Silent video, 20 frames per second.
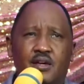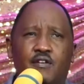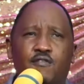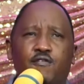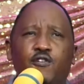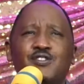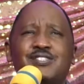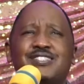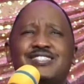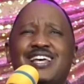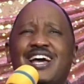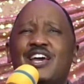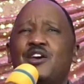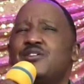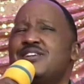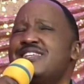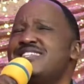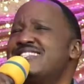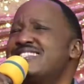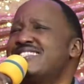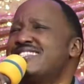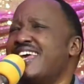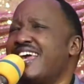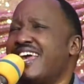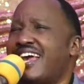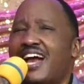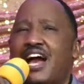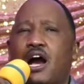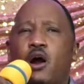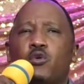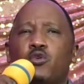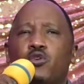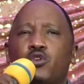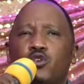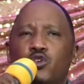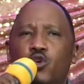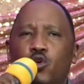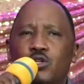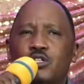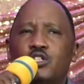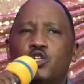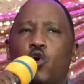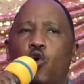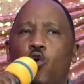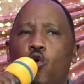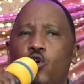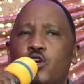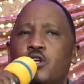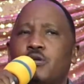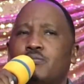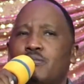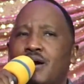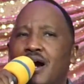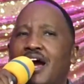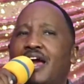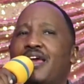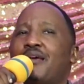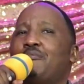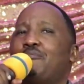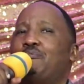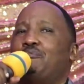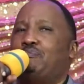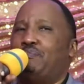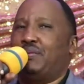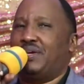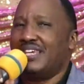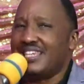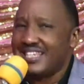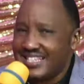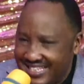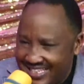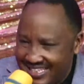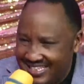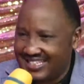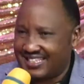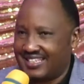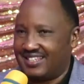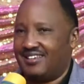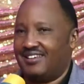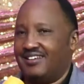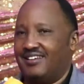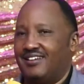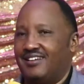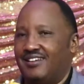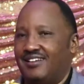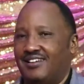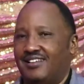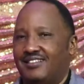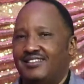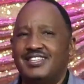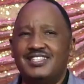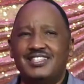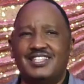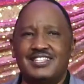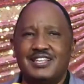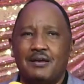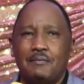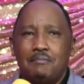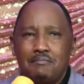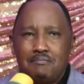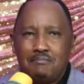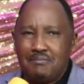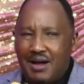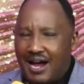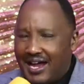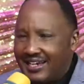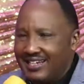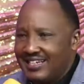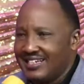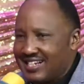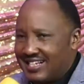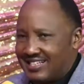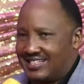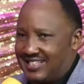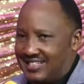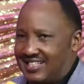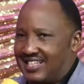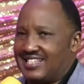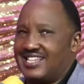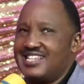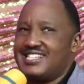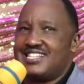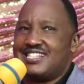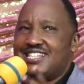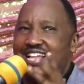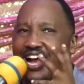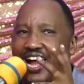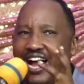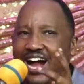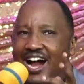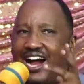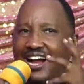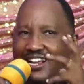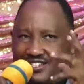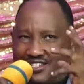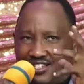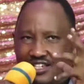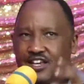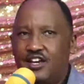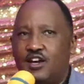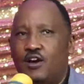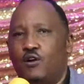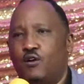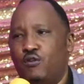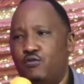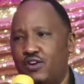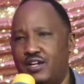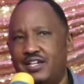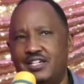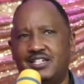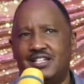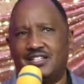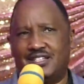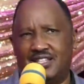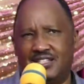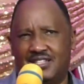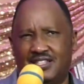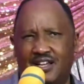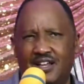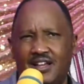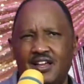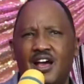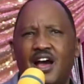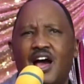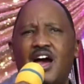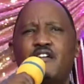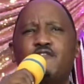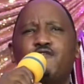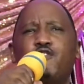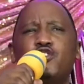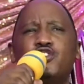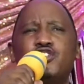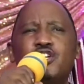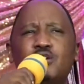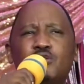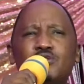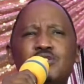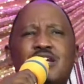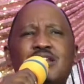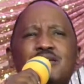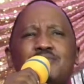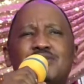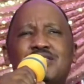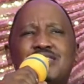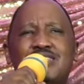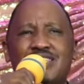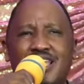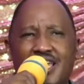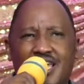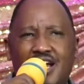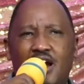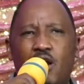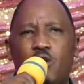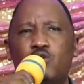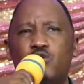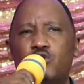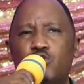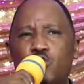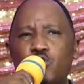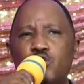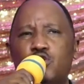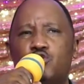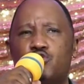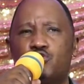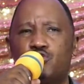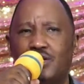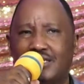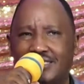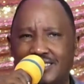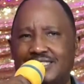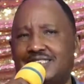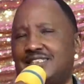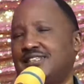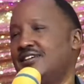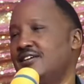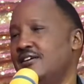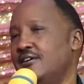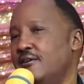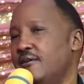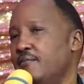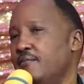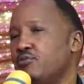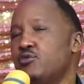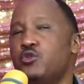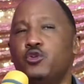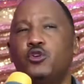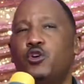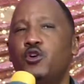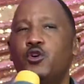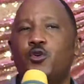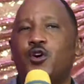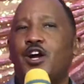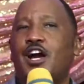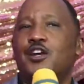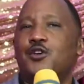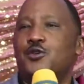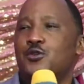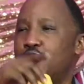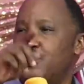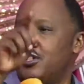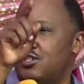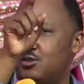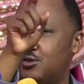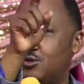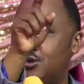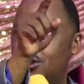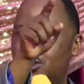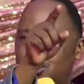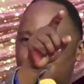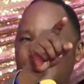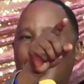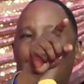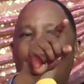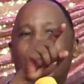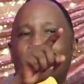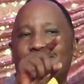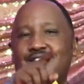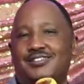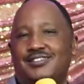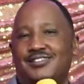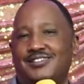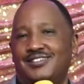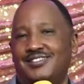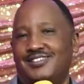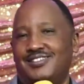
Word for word: For Zion's sake, I will not hold my peace this is a man intercessor. This is the heart of an intercessor. And for Jerusalem's sake, I will not rest. Do you know you can do this to your child?